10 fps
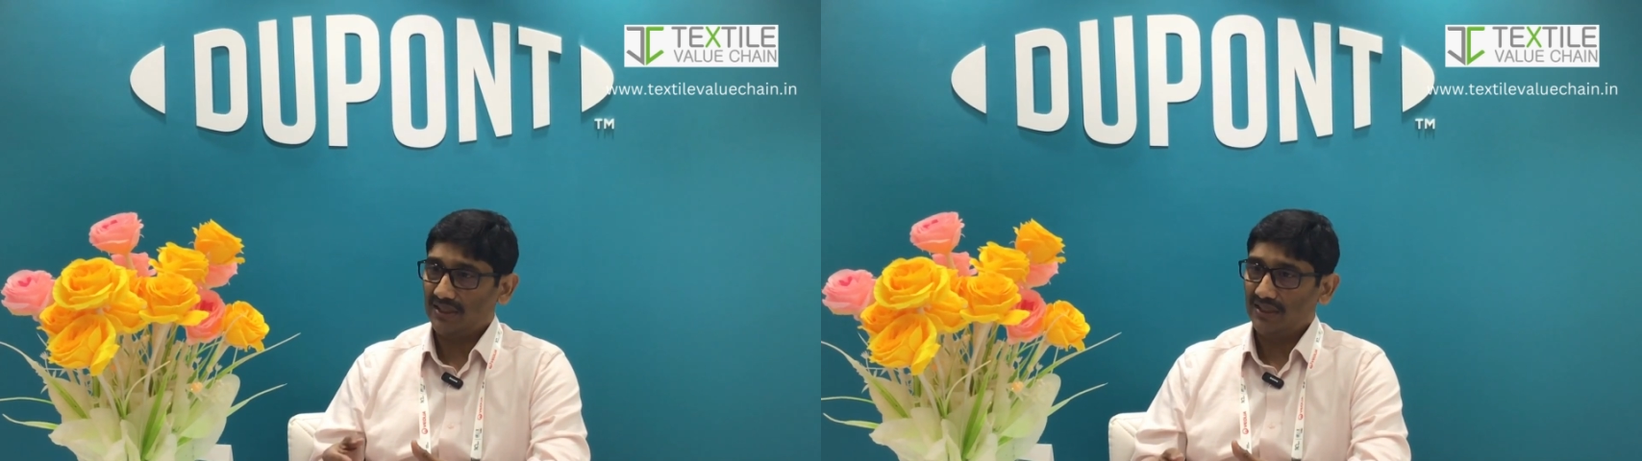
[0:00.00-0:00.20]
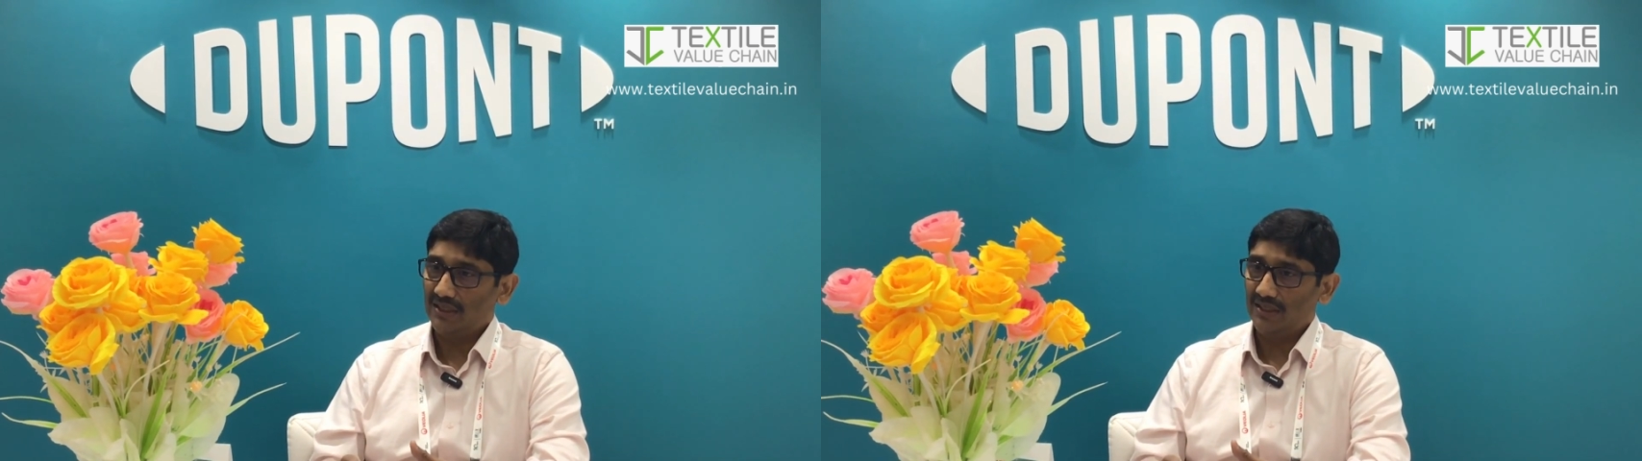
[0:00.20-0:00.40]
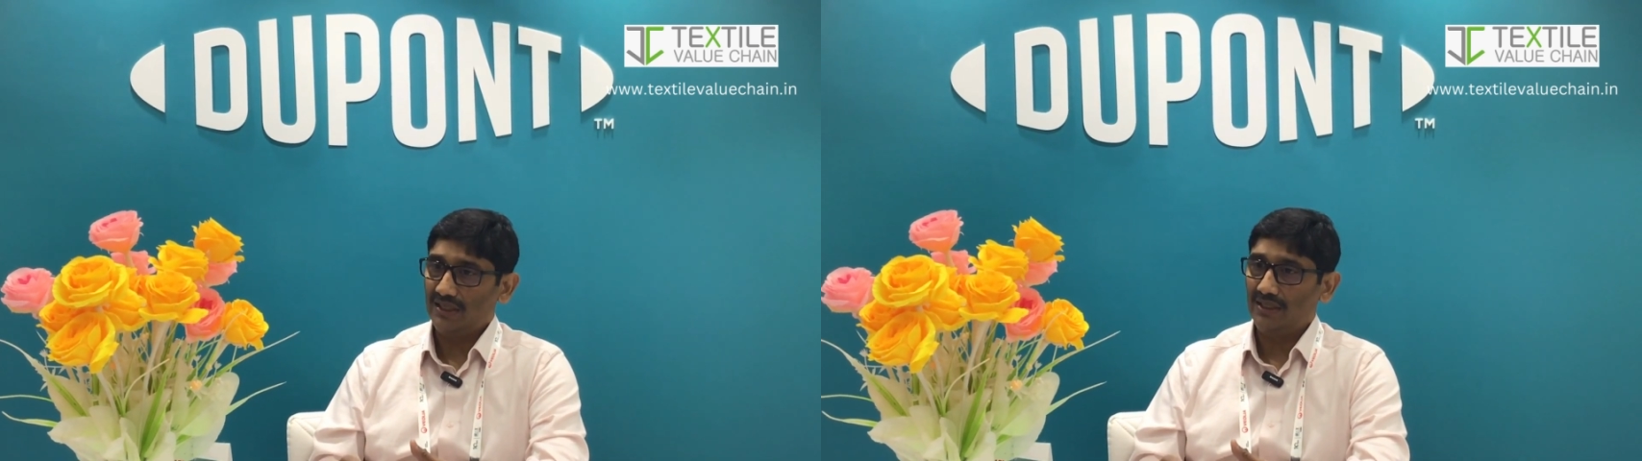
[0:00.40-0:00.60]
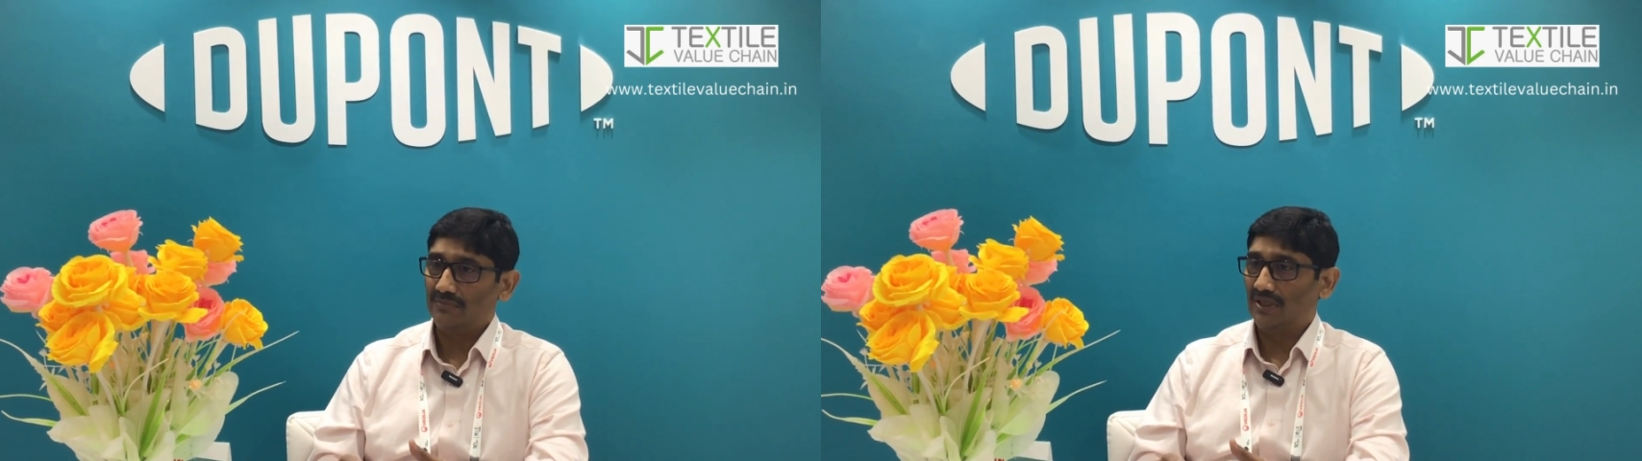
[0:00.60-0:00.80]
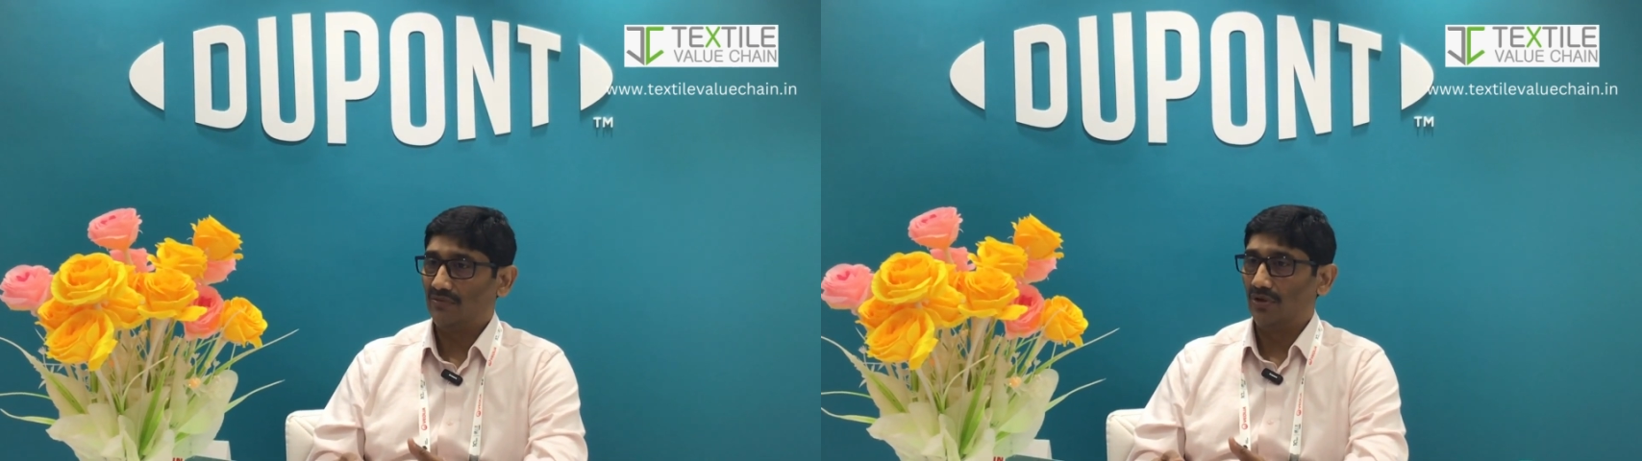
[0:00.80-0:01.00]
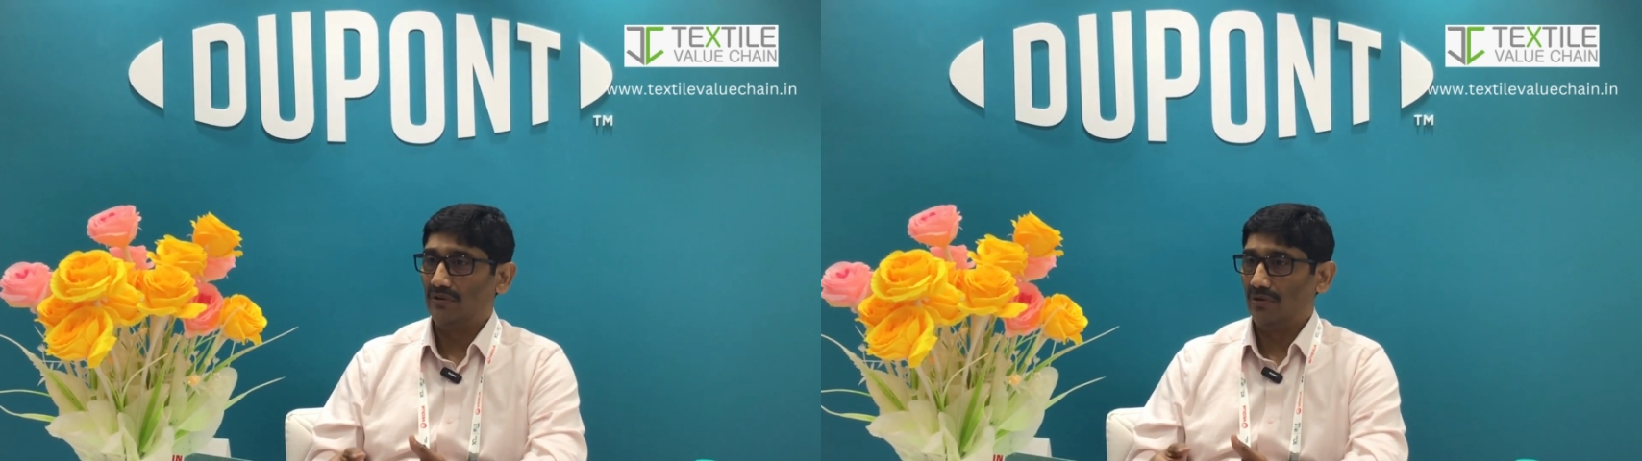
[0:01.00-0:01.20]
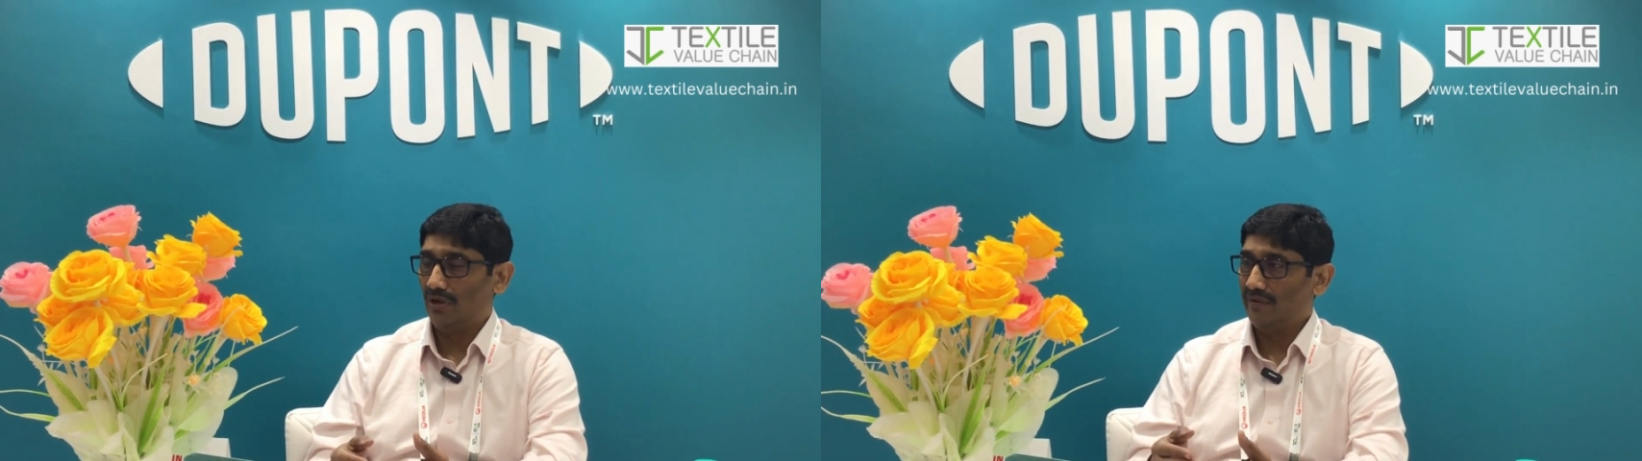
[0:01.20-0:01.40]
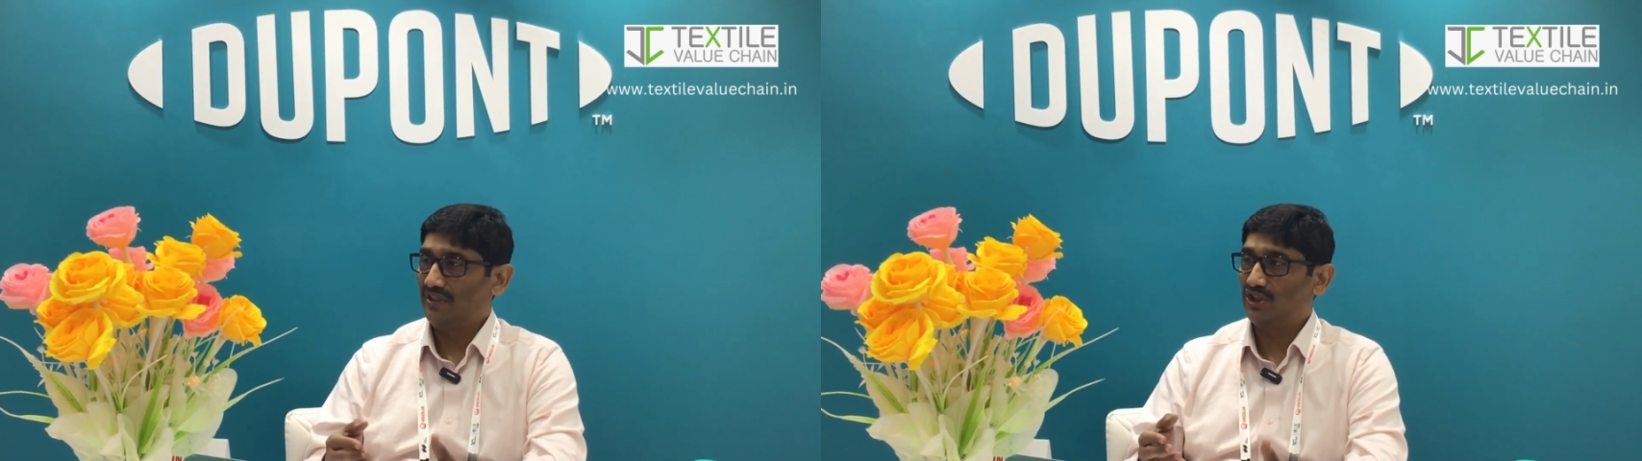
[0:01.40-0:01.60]
technical team have got a
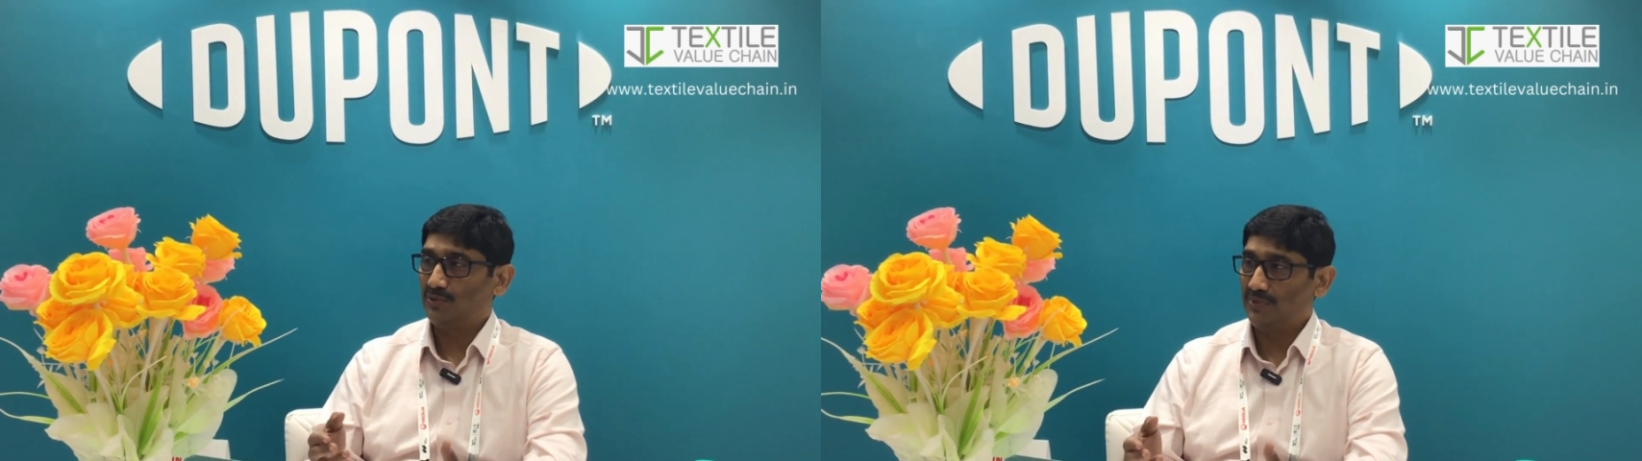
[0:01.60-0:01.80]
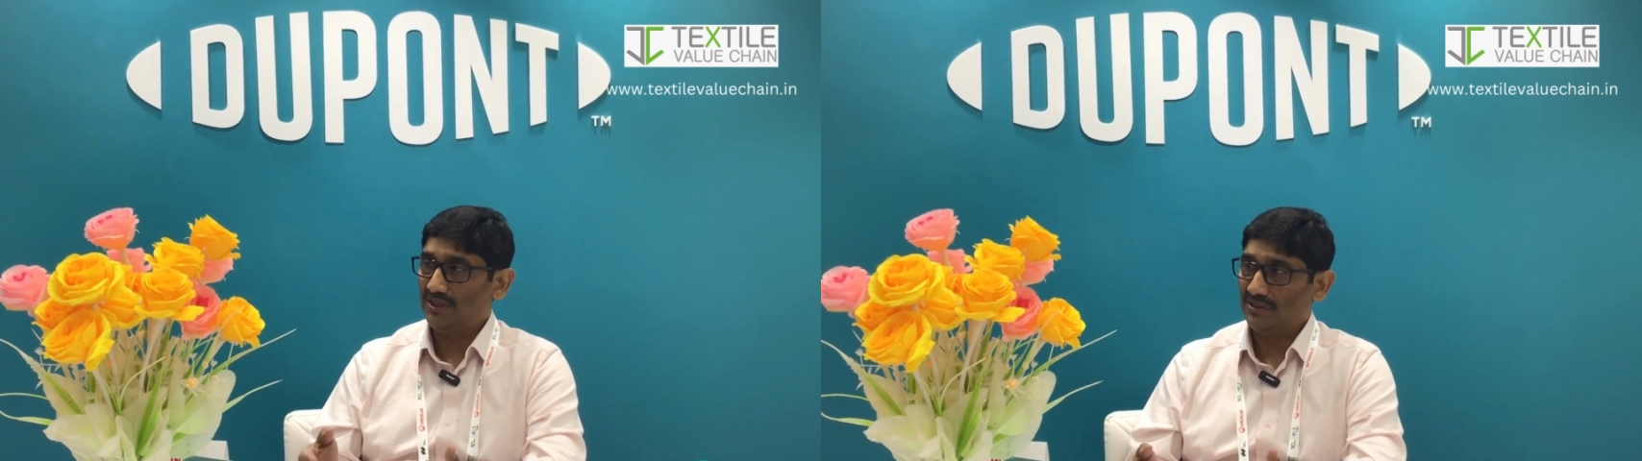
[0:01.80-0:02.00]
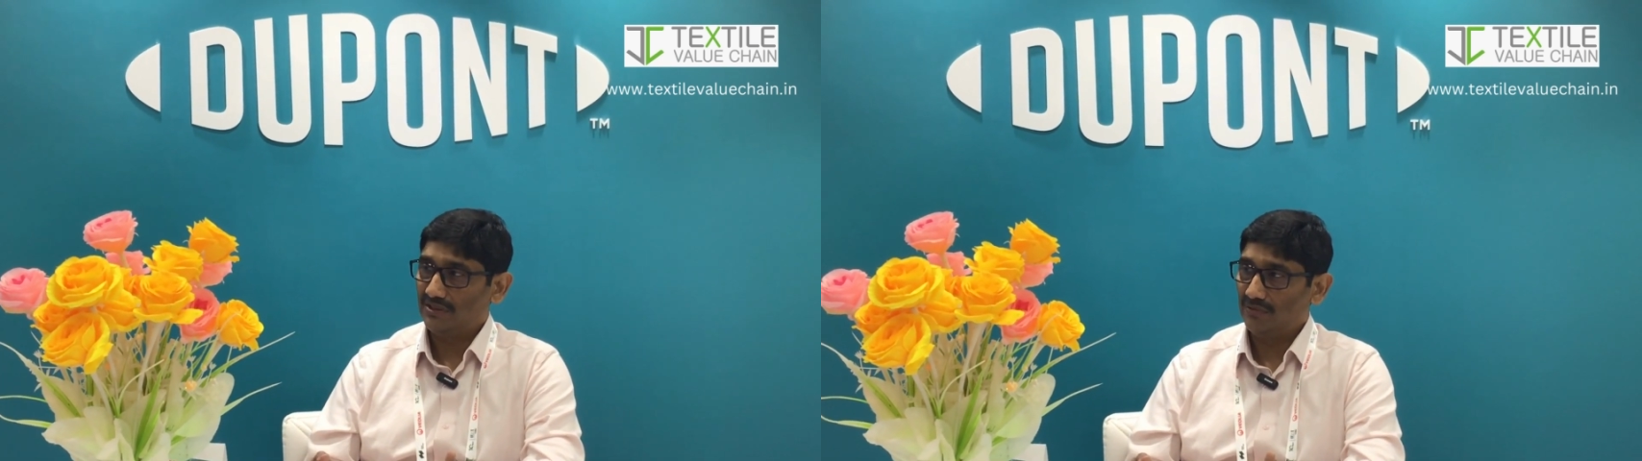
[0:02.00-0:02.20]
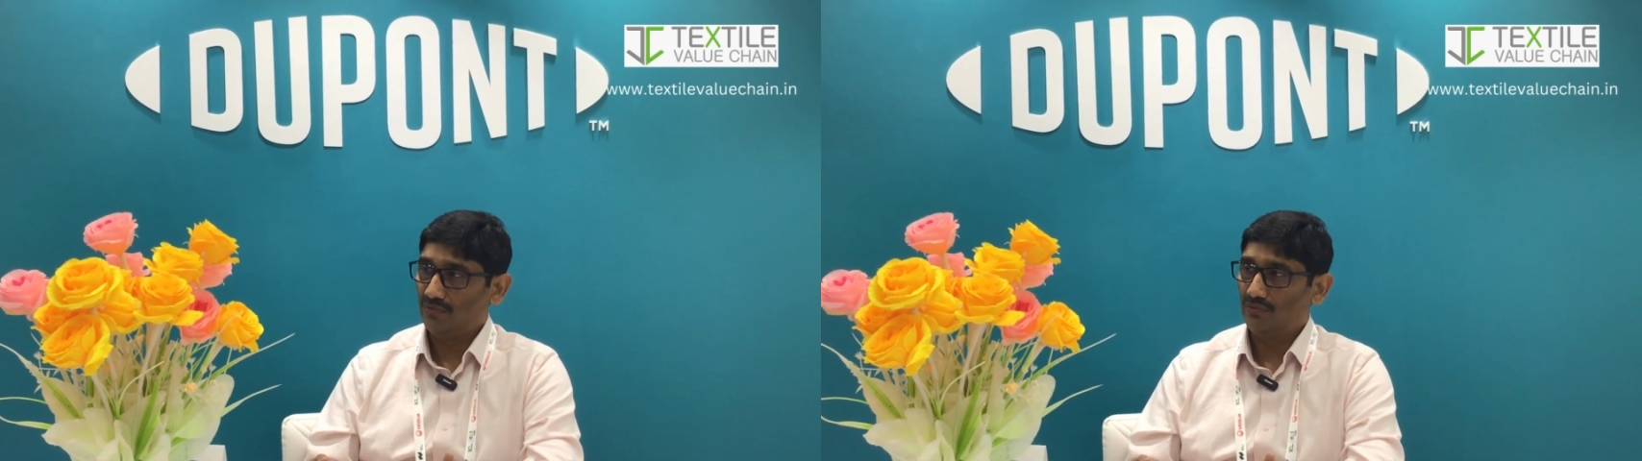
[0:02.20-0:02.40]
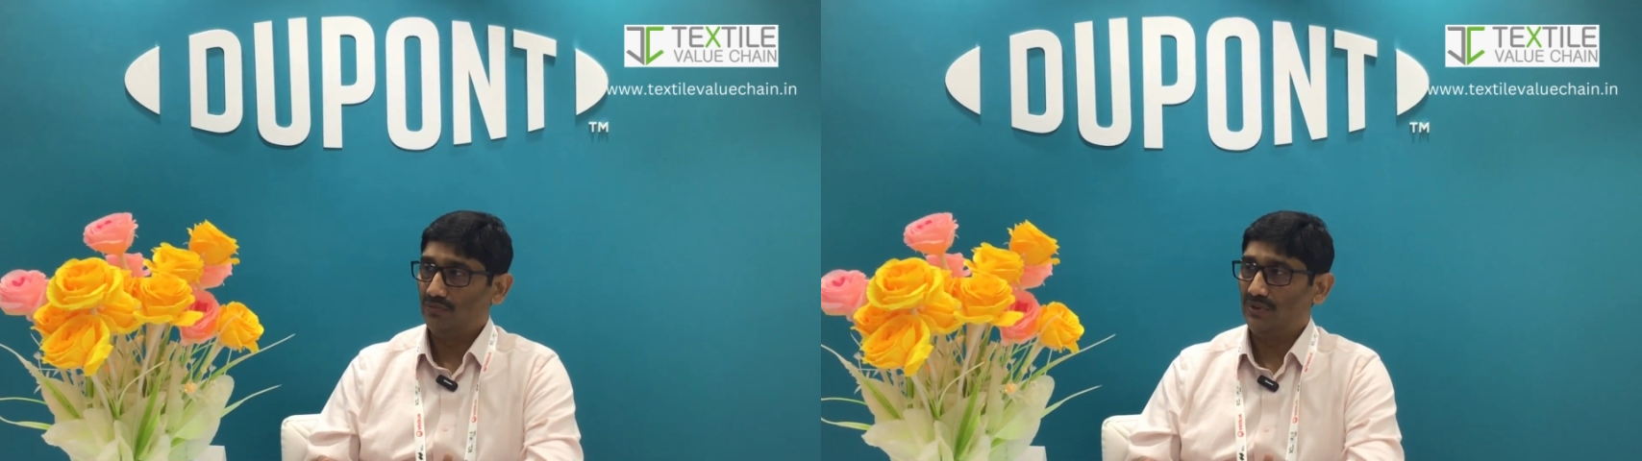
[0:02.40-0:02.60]
lot of experience in